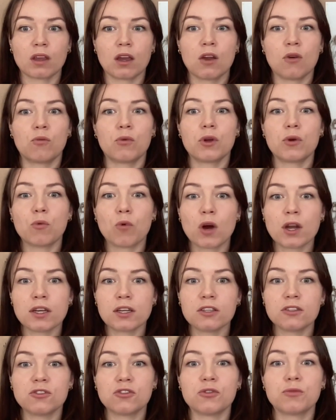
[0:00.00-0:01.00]
We
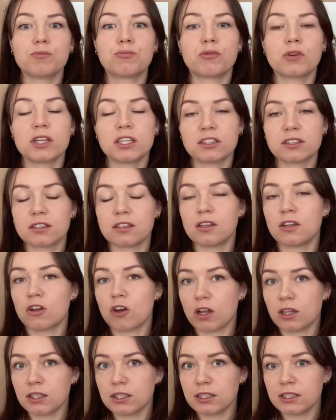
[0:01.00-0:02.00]
wanted to bridge the
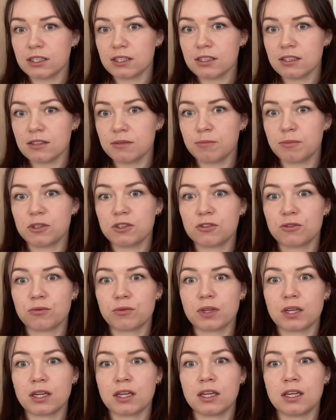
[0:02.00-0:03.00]
knowledges
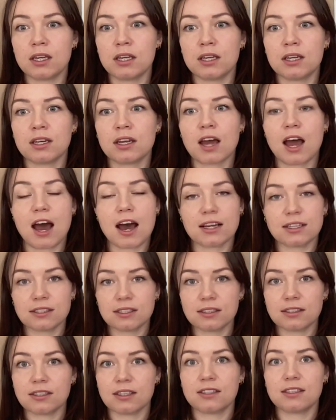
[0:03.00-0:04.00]
between
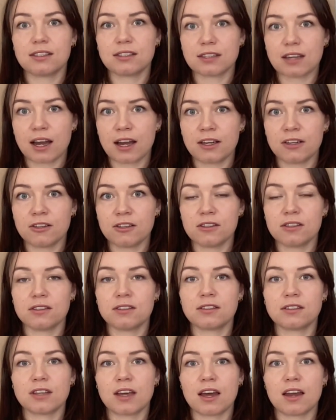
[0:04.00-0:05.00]
artists and
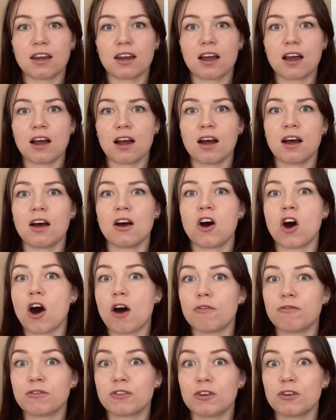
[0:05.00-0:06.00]
designers that are
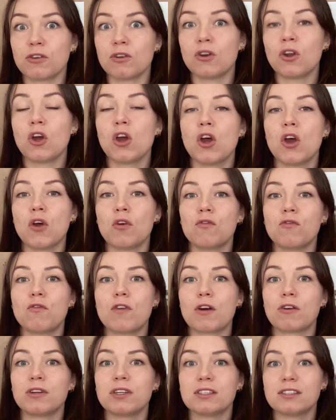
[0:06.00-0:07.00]
often
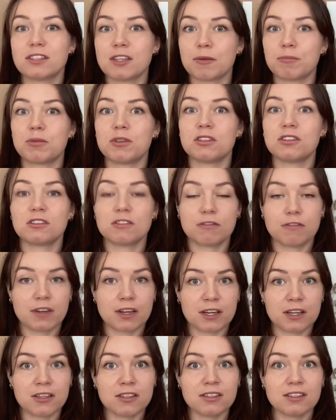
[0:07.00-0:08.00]
very separate
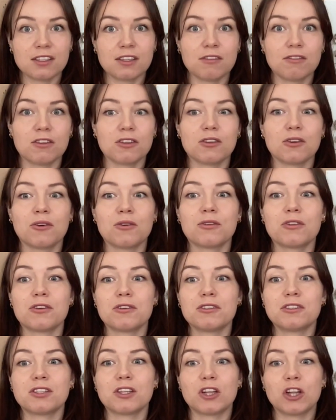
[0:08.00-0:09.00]
spheres, even though there
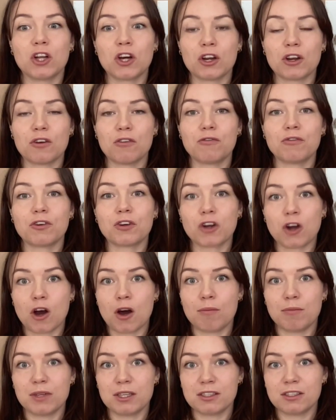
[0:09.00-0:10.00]
is a lot of
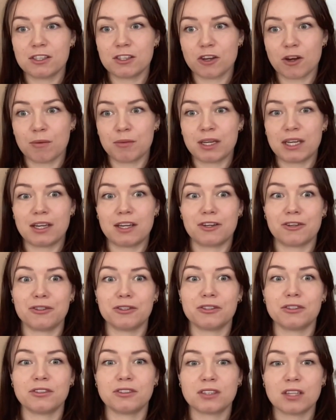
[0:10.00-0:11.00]
common
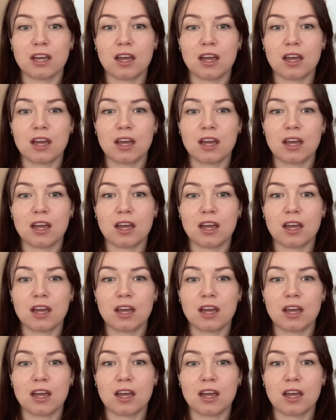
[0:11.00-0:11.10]
denominators.